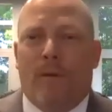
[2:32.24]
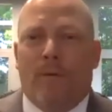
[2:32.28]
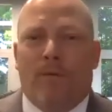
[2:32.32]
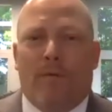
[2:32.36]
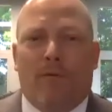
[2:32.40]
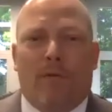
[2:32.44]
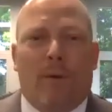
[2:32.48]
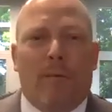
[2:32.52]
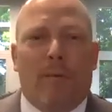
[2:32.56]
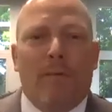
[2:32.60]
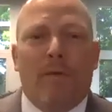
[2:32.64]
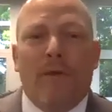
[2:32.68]

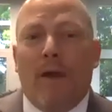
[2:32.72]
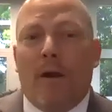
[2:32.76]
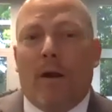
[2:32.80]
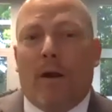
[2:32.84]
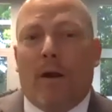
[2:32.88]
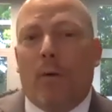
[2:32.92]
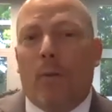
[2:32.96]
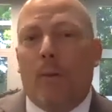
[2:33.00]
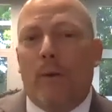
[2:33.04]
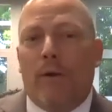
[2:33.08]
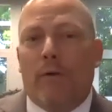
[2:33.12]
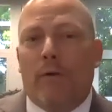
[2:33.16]
From
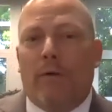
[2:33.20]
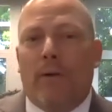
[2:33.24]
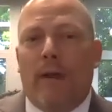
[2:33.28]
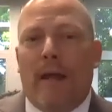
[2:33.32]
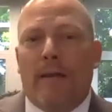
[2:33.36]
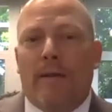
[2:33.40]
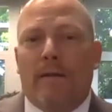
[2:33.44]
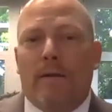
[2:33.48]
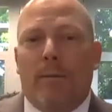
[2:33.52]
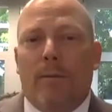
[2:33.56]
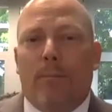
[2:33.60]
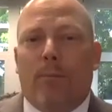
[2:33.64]
there, we
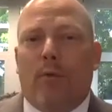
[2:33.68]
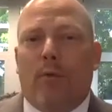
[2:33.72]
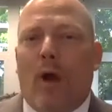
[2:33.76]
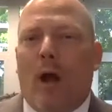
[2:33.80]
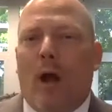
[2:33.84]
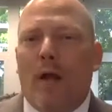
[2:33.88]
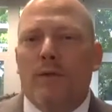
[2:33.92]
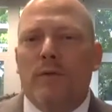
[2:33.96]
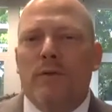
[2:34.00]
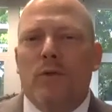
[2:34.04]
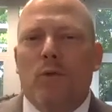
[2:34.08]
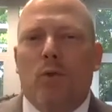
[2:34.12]
created a
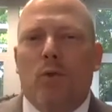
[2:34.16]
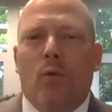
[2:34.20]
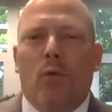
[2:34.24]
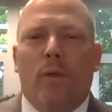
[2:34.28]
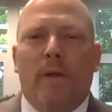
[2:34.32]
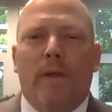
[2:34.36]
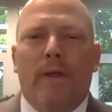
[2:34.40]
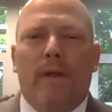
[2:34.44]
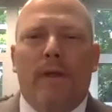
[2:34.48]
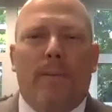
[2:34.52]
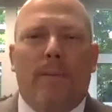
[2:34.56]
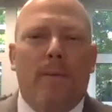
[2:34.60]
broad
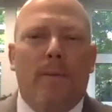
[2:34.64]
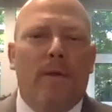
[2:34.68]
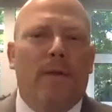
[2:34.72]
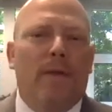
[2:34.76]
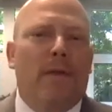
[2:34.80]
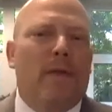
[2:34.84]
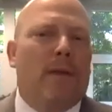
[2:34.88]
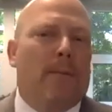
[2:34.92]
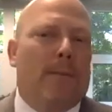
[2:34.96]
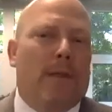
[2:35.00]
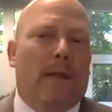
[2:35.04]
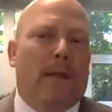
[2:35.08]
school and community
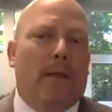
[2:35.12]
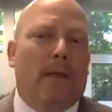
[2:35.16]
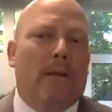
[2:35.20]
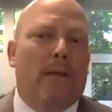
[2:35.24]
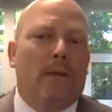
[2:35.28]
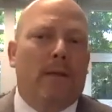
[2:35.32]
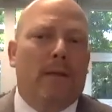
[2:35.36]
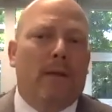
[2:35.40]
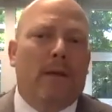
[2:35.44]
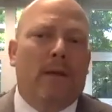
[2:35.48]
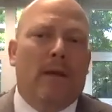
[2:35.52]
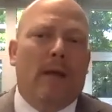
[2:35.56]
committee
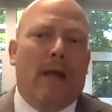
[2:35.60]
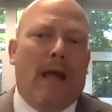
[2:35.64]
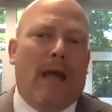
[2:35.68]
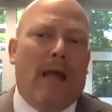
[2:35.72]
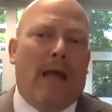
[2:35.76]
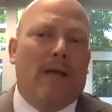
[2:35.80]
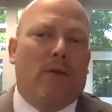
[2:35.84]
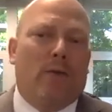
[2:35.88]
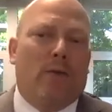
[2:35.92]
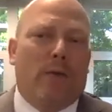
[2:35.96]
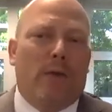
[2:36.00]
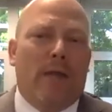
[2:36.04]

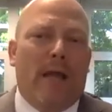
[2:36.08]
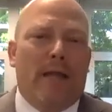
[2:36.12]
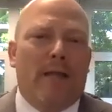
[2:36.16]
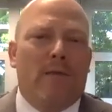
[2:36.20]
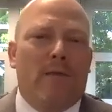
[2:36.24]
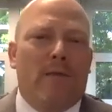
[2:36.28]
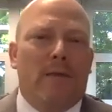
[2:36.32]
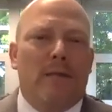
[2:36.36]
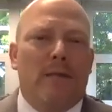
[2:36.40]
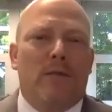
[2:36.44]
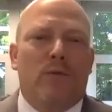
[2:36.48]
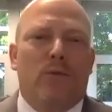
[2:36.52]
and
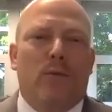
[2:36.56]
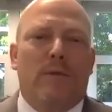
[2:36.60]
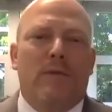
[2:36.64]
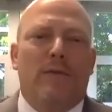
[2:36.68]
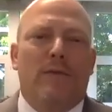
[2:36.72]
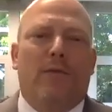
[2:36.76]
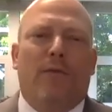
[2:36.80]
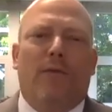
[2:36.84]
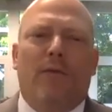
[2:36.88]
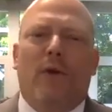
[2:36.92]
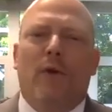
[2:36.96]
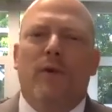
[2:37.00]
created the district's
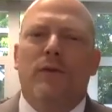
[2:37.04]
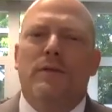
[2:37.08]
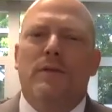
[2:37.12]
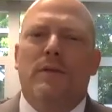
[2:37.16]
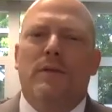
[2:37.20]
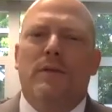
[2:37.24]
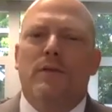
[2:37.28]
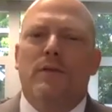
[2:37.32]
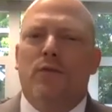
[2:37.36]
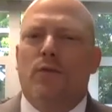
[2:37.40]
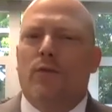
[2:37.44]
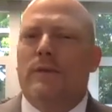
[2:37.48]
first
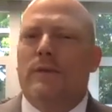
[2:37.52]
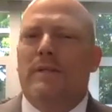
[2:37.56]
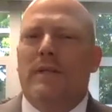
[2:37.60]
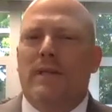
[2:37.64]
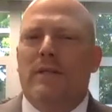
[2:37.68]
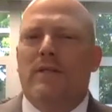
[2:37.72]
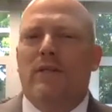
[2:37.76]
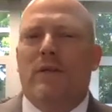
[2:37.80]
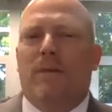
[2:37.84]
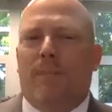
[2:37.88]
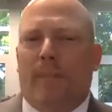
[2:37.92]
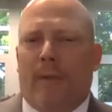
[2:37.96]

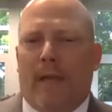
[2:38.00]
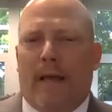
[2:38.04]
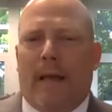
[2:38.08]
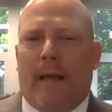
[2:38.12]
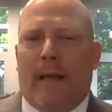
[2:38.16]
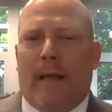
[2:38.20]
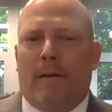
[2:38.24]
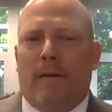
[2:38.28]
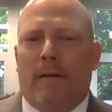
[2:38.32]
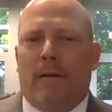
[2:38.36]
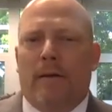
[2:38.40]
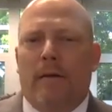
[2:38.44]
strategic
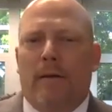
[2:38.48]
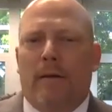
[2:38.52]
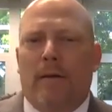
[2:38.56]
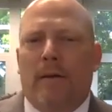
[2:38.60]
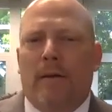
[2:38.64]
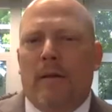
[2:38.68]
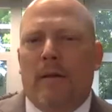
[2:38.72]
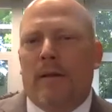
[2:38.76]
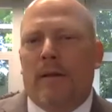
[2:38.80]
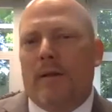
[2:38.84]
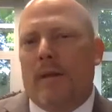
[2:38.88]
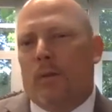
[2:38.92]
plan.
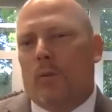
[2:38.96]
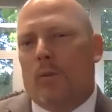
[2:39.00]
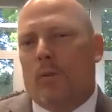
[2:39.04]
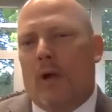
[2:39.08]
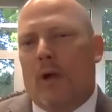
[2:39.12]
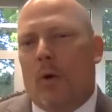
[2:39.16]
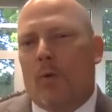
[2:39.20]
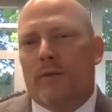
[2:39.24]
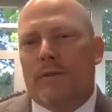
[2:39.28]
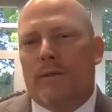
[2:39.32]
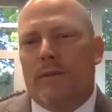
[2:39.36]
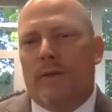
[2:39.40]
Then we
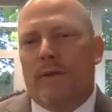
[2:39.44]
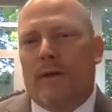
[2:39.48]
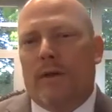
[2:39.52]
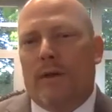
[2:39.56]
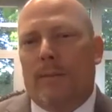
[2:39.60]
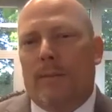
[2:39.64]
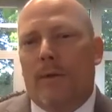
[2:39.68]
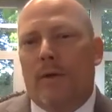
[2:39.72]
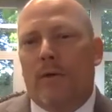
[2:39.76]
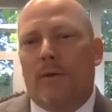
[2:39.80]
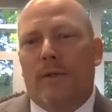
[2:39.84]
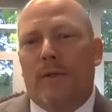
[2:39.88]
hosted a
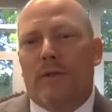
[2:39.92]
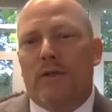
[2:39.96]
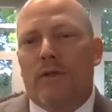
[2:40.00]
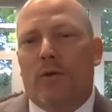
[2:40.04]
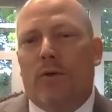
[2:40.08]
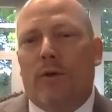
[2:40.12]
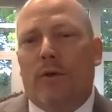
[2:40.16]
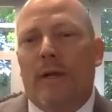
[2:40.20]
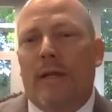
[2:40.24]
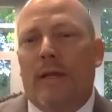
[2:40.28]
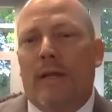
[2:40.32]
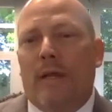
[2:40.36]
community
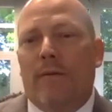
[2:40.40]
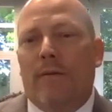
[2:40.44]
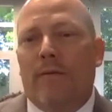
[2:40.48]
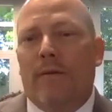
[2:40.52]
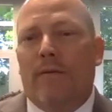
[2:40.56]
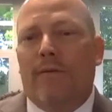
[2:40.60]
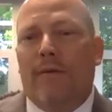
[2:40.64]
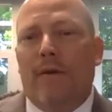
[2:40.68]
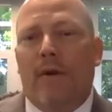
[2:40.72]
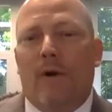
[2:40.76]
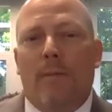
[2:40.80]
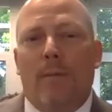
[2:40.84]
screening of the
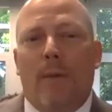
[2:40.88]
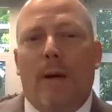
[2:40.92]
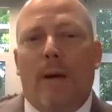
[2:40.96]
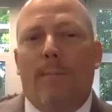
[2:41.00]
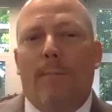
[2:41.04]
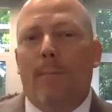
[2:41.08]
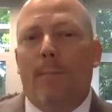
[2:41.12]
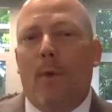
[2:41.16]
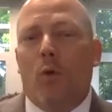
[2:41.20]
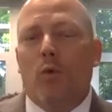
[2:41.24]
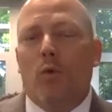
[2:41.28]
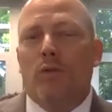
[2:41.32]
film
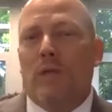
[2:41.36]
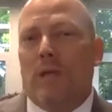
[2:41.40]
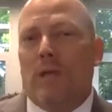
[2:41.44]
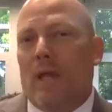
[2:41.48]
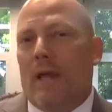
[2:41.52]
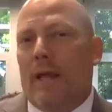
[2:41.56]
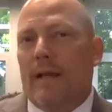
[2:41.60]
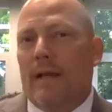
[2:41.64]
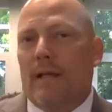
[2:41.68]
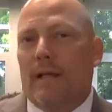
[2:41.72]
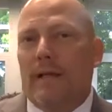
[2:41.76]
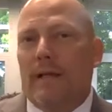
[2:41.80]
Most
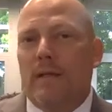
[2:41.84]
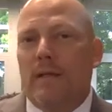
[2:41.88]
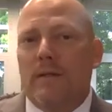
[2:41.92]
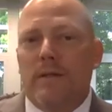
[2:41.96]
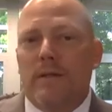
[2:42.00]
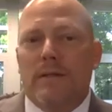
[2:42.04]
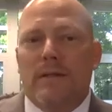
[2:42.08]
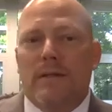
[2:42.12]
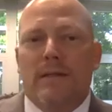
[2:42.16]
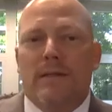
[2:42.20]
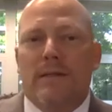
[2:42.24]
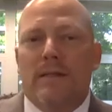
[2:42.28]
Likely
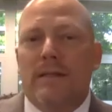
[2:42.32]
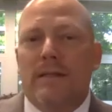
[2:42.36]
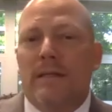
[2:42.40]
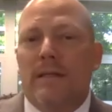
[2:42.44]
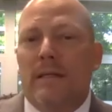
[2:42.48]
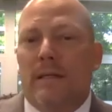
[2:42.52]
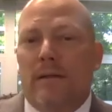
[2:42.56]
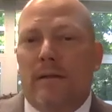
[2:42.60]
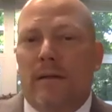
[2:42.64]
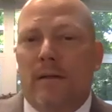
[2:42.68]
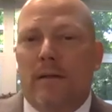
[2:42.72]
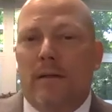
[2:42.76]
to
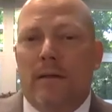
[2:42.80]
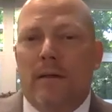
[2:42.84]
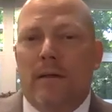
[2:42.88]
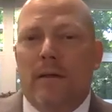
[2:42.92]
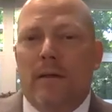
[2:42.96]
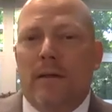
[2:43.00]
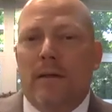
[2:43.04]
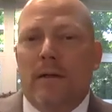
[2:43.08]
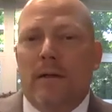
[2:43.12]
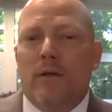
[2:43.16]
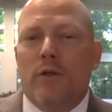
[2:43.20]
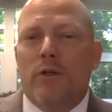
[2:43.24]
Succeed,
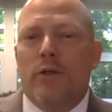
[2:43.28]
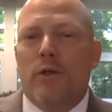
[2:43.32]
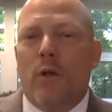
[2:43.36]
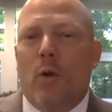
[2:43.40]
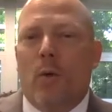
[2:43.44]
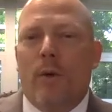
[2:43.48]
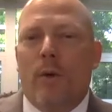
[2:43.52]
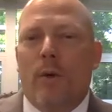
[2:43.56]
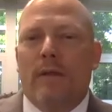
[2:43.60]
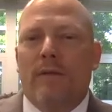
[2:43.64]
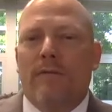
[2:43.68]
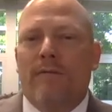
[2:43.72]

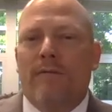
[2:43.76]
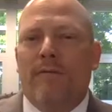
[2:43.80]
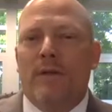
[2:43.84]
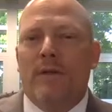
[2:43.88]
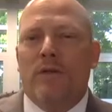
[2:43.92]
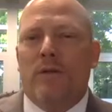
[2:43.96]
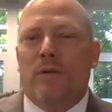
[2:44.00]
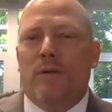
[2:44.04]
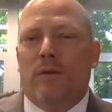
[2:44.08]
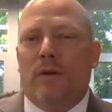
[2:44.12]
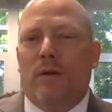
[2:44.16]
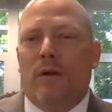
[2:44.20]
showing the
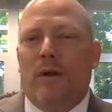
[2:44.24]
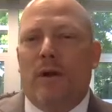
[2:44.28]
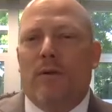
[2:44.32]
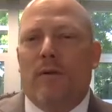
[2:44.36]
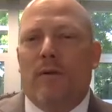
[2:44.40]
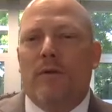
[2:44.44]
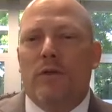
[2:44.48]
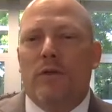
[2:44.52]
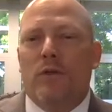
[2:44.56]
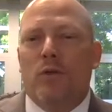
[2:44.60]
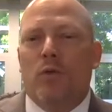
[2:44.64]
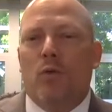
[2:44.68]
vision
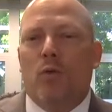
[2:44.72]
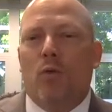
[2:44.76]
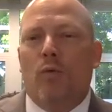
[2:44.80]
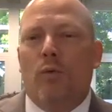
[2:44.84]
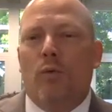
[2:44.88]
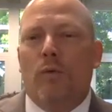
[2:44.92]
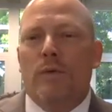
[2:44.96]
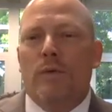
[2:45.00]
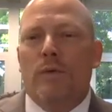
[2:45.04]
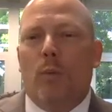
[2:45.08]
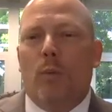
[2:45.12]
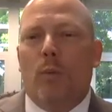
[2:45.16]
of the
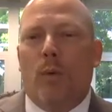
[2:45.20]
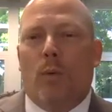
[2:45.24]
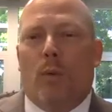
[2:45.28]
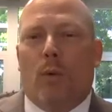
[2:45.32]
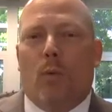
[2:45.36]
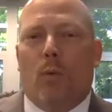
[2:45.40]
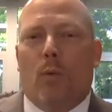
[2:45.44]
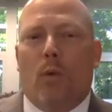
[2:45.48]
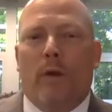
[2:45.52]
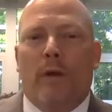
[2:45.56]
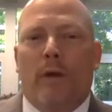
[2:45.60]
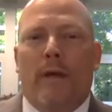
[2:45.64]
schools we
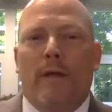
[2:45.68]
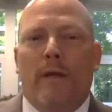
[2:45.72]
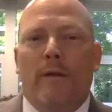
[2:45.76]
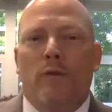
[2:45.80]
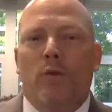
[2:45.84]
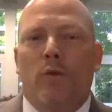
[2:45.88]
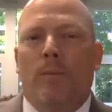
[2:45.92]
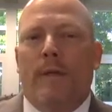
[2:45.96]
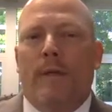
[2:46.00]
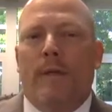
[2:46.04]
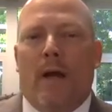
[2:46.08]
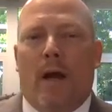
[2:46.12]
were working
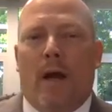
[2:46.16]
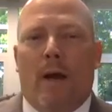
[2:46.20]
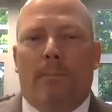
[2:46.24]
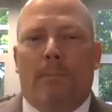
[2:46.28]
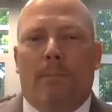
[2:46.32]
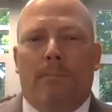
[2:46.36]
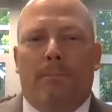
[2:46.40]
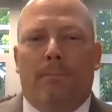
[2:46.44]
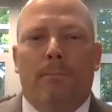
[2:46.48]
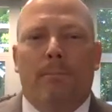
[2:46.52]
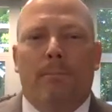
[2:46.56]
to become.